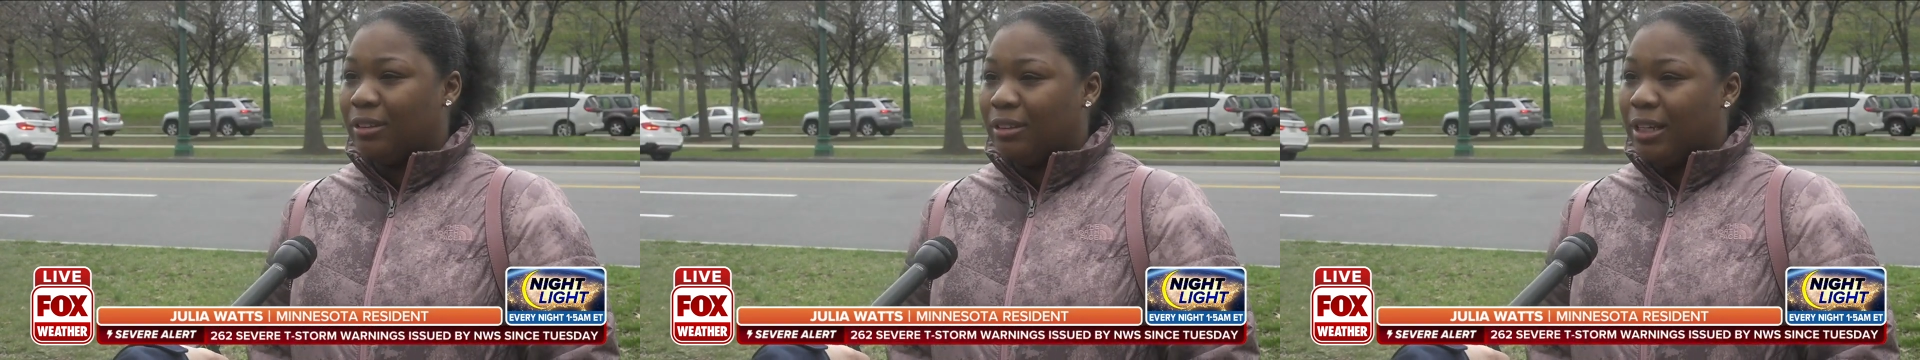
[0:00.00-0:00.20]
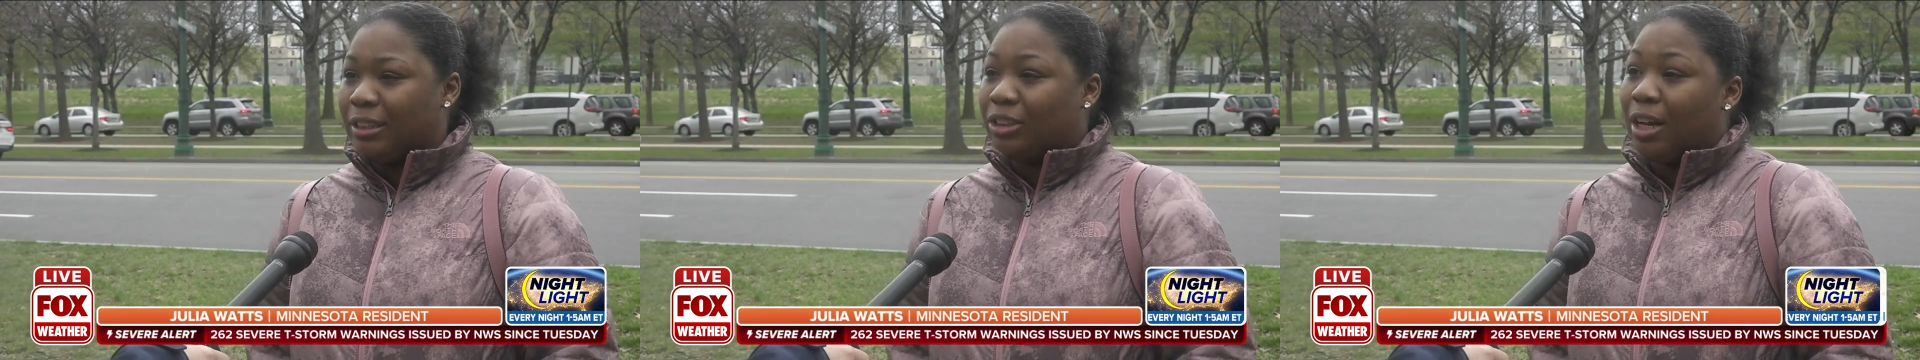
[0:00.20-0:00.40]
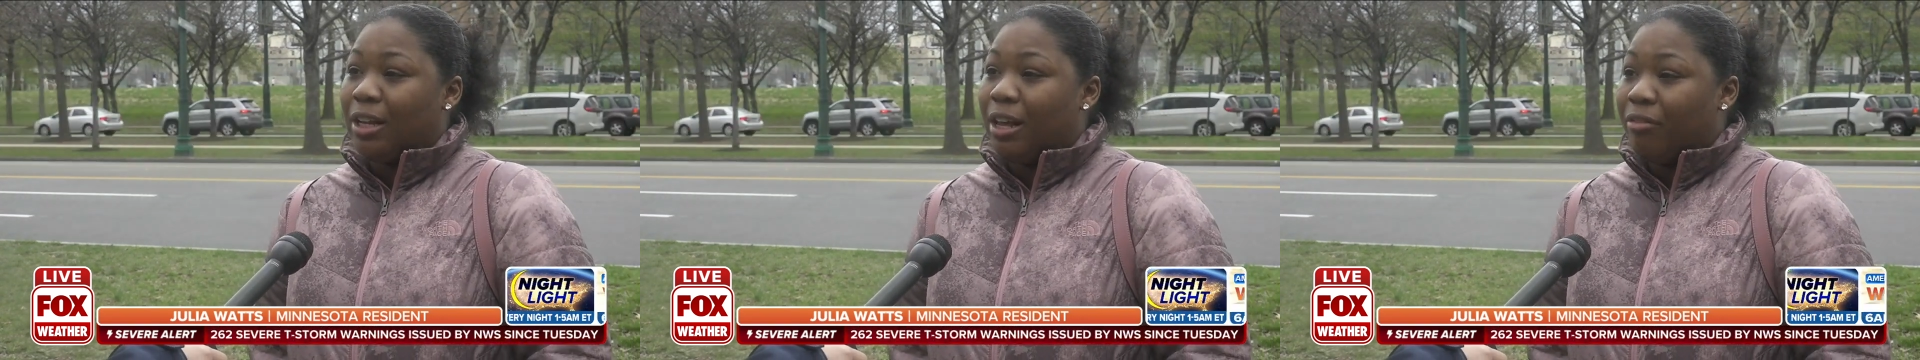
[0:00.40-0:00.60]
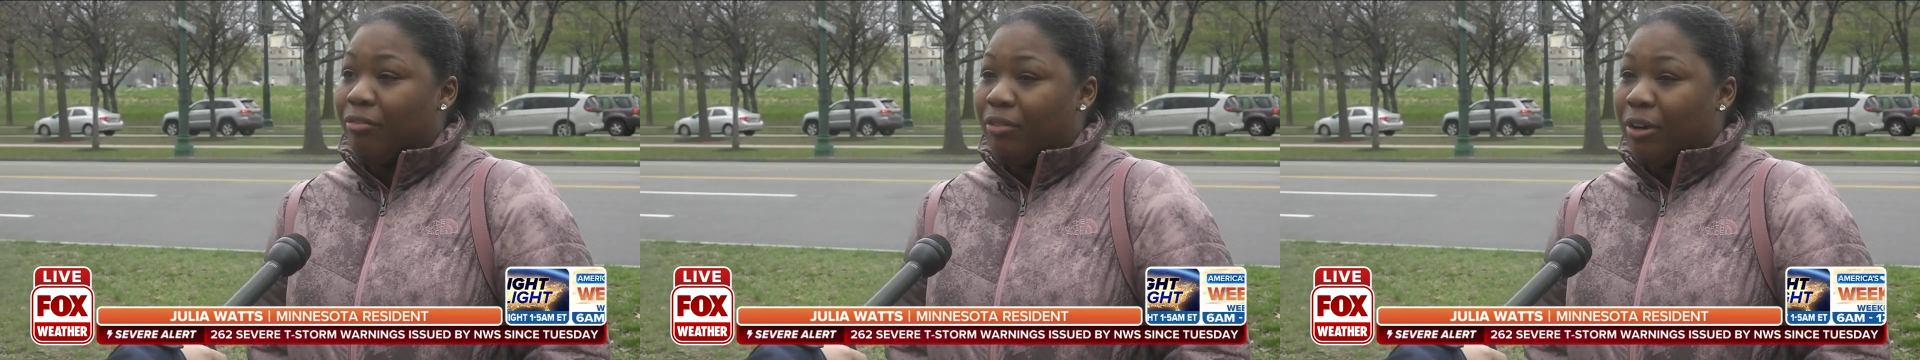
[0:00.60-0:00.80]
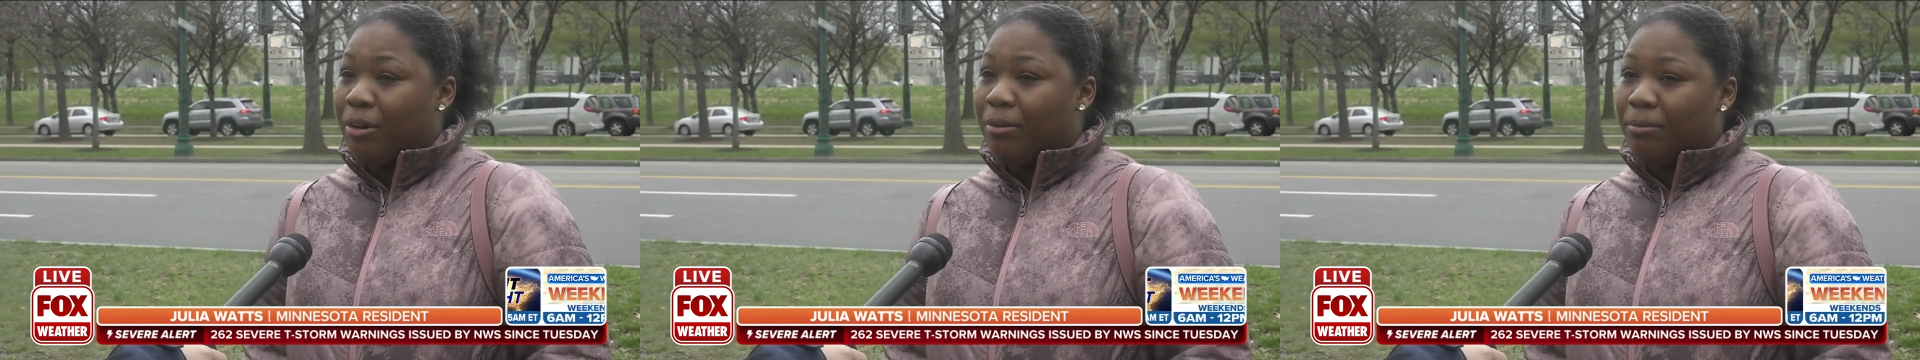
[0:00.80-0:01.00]
That's all I
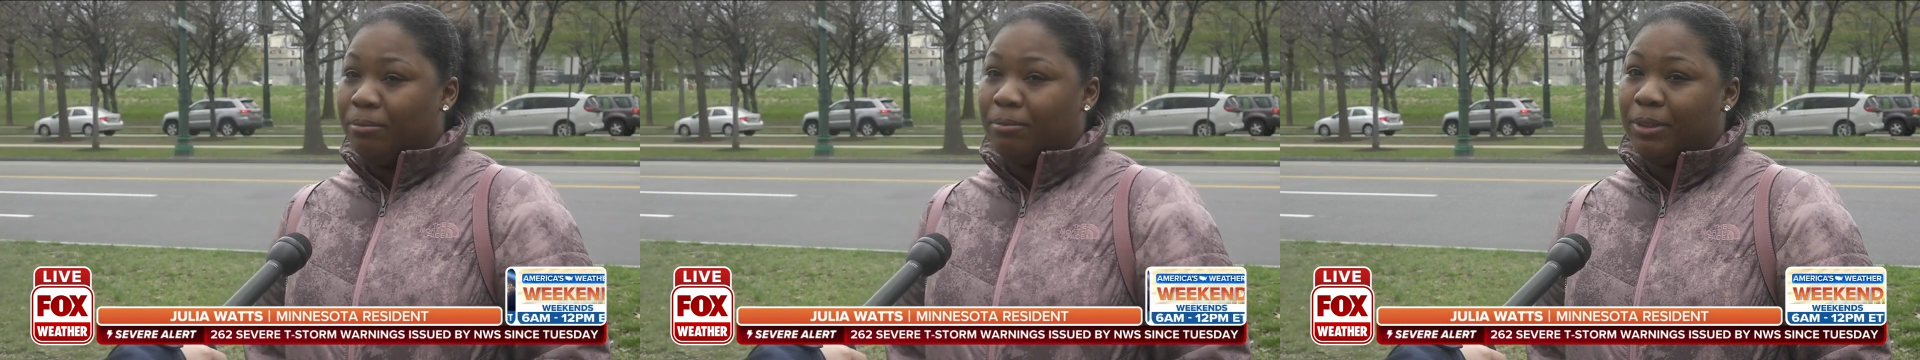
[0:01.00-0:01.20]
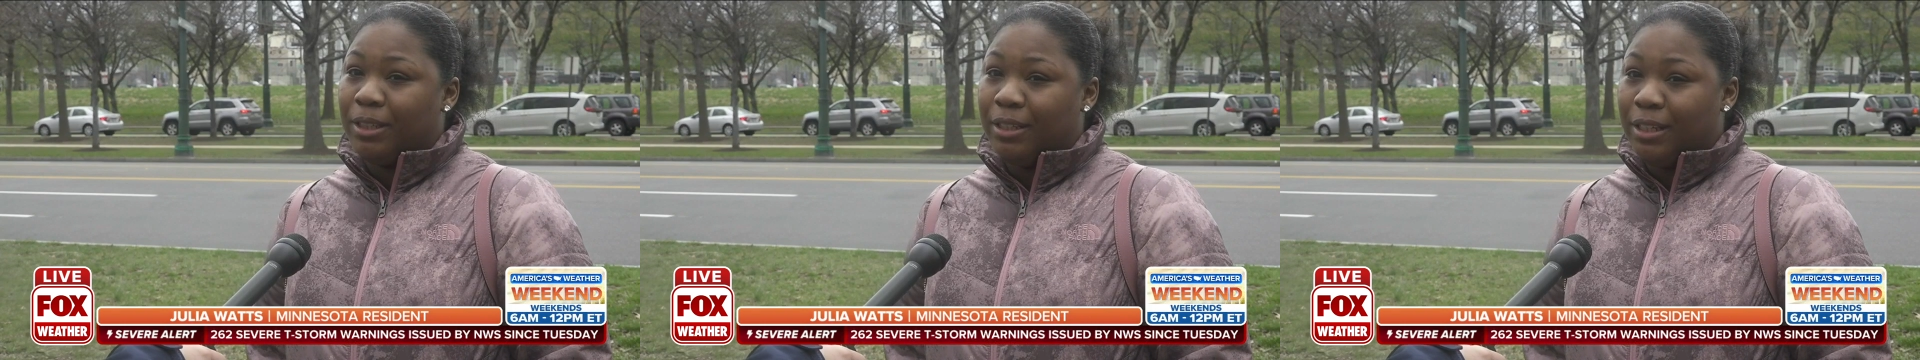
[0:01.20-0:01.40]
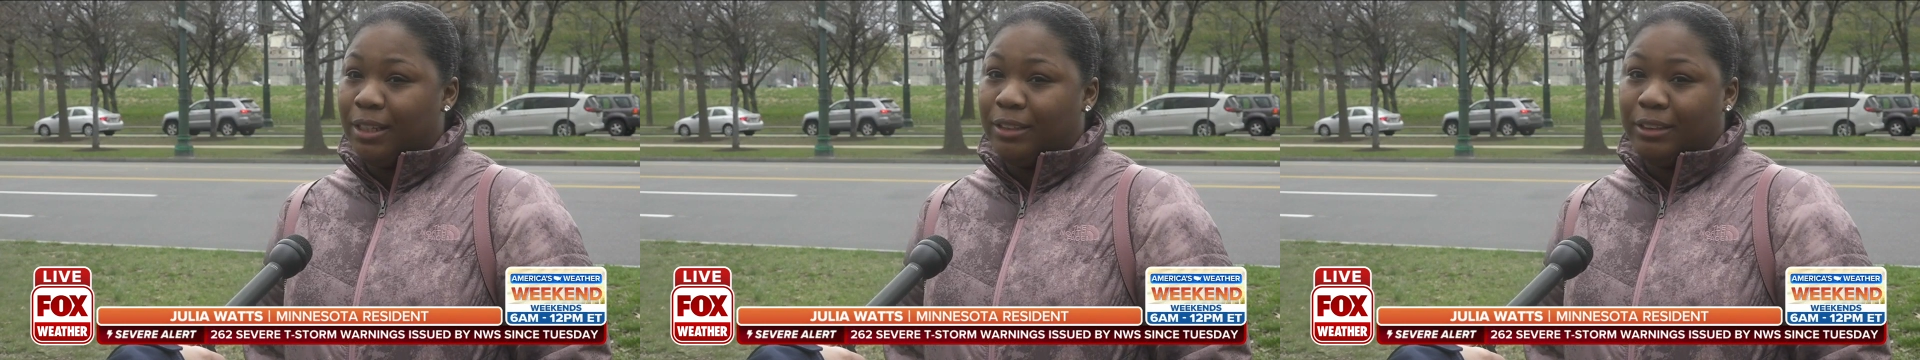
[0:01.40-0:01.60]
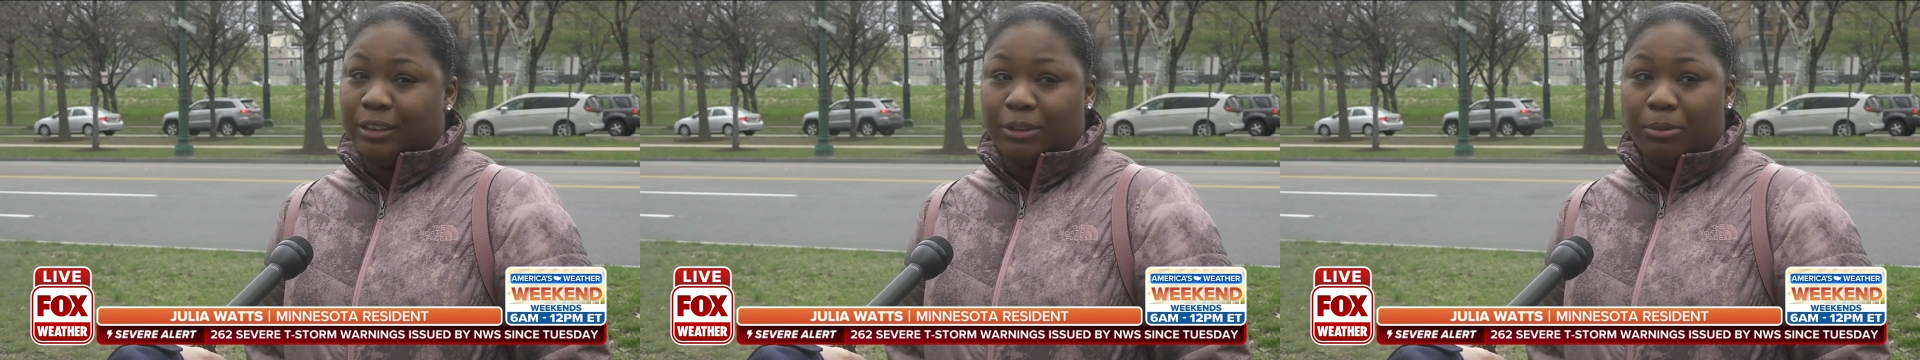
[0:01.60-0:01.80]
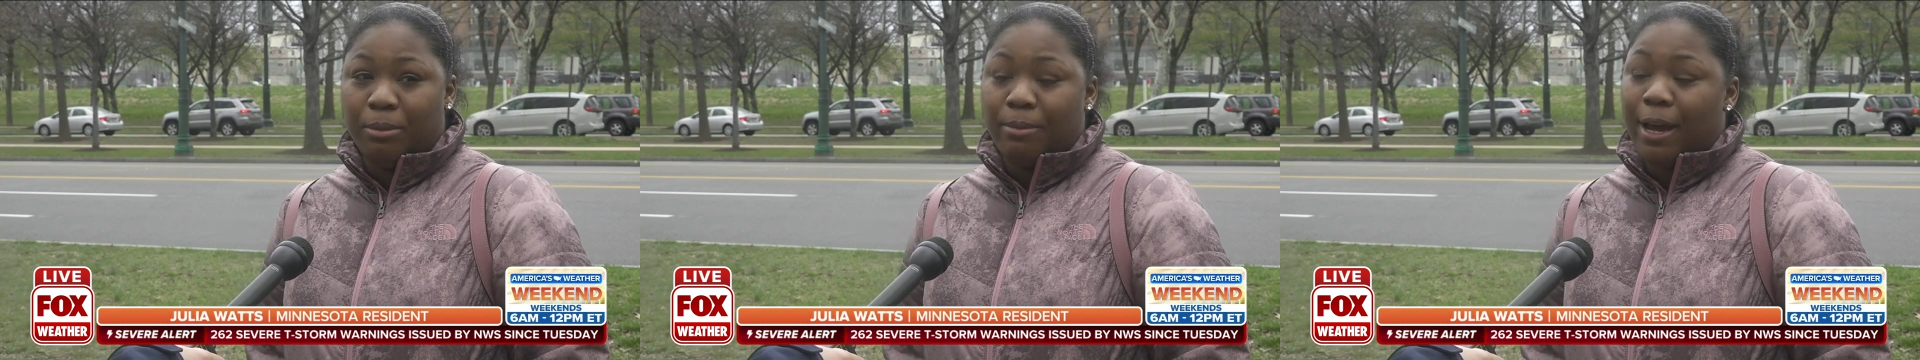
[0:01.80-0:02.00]
felt, and then it
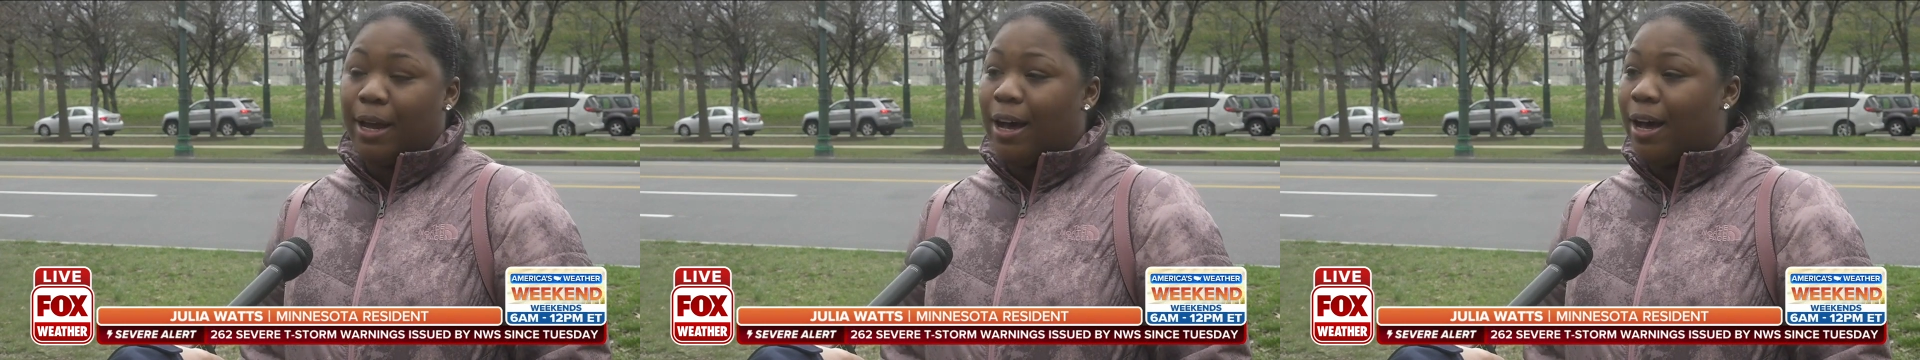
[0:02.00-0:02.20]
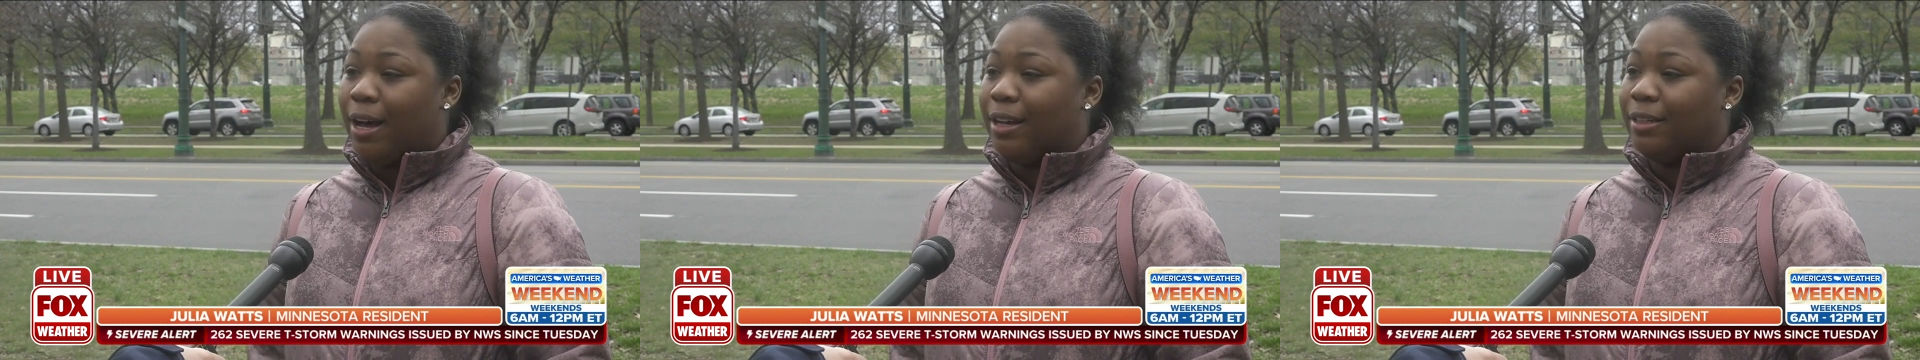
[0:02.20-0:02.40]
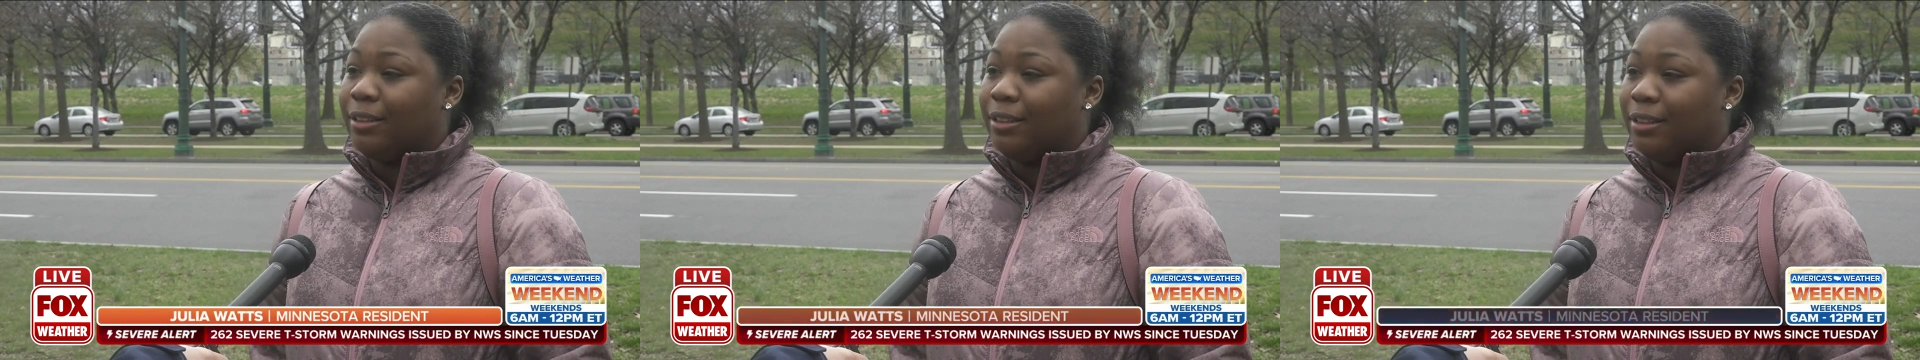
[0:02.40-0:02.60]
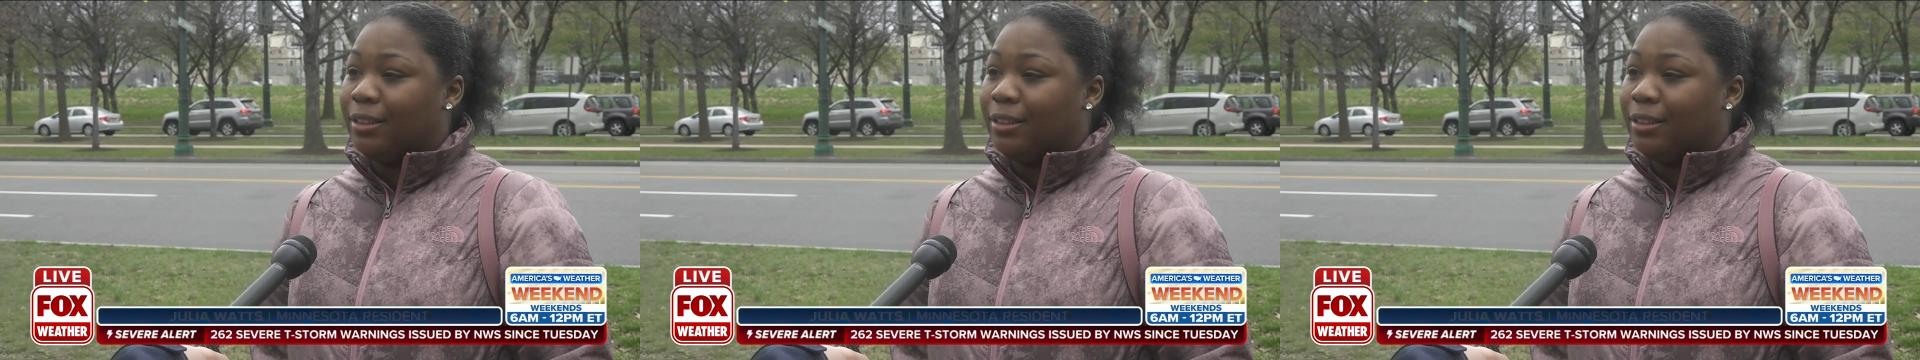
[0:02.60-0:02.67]
just went back hot.